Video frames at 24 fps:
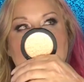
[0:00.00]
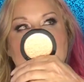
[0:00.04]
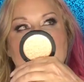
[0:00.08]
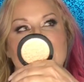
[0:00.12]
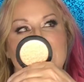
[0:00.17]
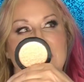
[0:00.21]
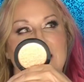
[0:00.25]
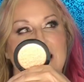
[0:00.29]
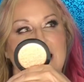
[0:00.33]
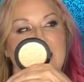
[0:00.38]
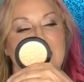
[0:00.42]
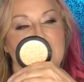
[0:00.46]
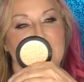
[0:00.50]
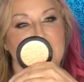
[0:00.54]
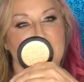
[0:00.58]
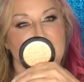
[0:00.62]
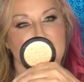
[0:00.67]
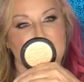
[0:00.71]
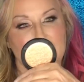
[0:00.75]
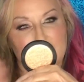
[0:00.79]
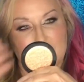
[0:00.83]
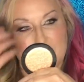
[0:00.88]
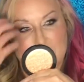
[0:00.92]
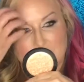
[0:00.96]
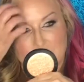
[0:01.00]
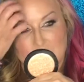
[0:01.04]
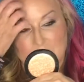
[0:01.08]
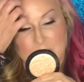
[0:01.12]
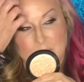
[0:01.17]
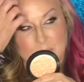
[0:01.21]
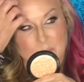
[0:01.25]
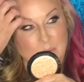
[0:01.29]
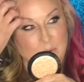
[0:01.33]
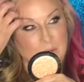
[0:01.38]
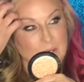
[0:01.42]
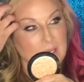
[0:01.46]
They had a really
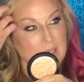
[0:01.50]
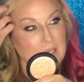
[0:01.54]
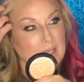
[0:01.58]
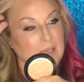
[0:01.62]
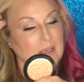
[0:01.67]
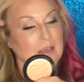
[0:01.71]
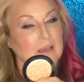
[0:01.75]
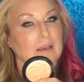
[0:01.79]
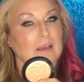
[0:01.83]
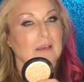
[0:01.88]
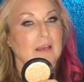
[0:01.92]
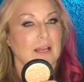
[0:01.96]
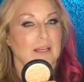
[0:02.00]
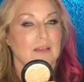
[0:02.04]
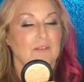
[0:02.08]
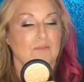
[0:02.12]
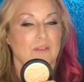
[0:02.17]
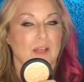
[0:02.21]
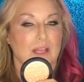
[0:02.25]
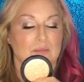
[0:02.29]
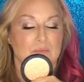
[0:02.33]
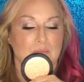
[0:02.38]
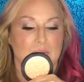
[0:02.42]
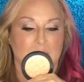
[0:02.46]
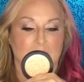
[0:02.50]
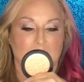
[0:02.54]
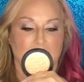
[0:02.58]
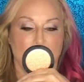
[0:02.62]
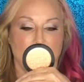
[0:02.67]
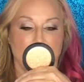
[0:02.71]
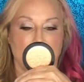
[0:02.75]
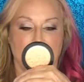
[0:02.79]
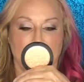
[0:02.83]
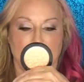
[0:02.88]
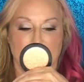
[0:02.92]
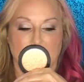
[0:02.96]
pretty kind of like pink
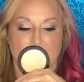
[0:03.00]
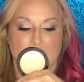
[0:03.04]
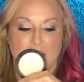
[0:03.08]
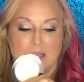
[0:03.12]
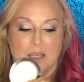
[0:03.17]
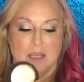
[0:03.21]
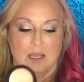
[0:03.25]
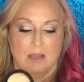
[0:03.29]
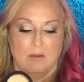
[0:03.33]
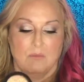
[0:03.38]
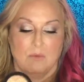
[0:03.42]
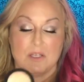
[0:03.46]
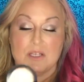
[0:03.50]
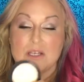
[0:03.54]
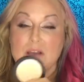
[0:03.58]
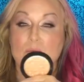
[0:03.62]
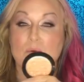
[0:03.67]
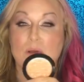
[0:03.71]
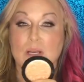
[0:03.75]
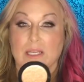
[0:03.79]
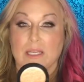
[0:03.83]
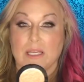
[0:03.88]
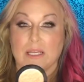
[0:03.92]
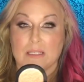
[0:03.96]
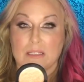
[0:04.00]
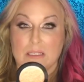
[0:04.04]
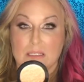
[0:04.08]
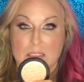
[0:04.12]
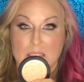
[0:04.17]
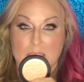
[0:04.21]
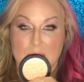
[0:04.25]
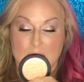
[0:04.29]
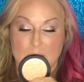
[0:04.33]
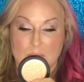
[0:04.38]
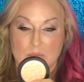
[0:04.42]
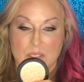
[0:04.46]
one, which I want to get
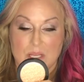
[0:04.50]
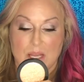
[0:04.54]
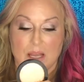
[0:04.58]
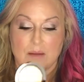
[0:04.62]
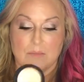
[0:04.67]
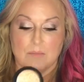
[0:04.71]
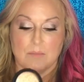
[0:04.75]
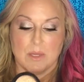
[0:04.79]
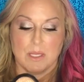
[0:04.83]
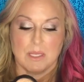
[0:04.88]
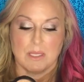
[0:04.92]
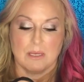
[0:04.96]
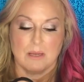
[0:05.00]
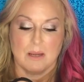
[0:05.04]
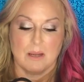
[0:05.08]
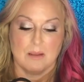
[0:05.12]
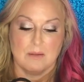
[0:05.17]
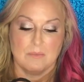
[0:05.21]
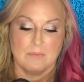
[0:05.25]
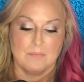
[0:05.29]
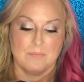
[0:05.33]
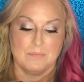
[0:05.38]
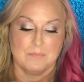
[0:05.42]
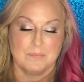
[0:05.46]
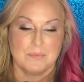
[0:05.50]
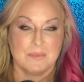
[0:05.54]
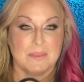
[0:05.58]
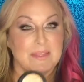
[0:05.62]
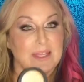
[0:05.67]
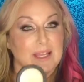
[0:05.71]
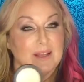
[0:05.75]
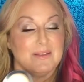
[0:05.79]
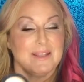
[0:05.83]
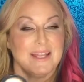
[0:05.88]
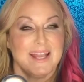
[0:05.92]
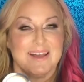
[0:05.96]
sometime, but They
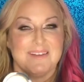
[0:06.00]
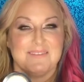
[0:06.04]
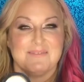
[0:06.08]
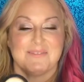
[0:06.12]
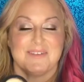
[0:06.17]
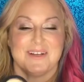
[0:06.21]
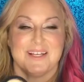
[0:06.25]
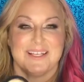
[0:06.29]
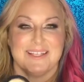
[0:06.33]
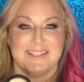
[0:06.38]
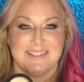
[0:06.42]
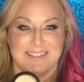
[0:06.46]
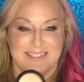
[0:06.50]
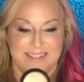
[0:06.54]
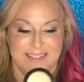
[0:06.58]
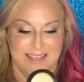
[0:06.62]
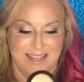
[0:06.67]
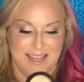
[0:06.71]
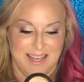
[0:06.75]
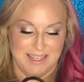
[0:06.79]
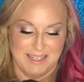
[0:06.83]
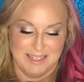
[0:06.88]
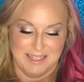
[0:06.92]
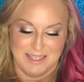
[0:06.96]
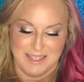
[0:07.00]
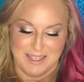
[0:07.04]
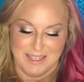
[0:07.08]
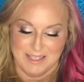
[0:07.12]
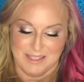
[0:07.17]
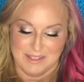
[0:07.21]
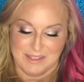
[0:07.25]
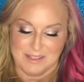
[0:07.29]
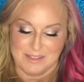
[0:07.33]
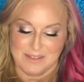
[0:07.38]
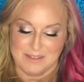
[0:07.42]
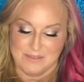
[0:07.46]
only had one, and
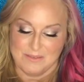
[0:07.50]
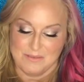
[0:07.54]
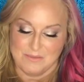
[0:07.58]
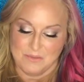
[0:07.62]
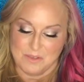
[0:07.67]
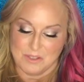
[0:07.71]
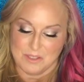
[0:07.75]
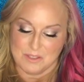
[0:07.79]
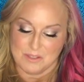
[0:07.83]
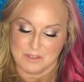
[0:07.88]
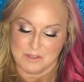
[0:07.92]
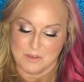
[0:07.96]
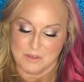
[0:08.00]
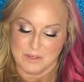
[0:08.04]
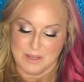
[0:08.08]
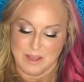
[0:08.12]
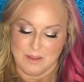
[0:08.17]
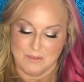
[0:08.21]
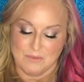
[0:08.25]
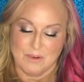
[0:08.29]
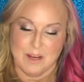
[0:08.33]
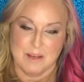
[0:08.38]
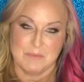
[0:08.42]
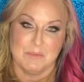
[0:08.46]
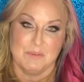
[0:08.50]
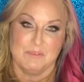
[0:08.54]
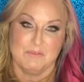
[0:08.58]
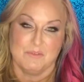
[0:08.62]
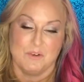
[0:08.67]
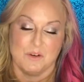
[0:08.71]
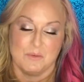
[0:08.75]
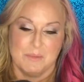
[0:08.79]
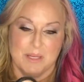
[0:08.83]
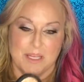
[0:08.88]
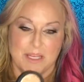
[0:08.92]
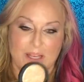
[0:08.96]
it was sold out right
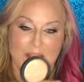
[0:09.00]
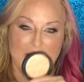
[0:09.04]
before me.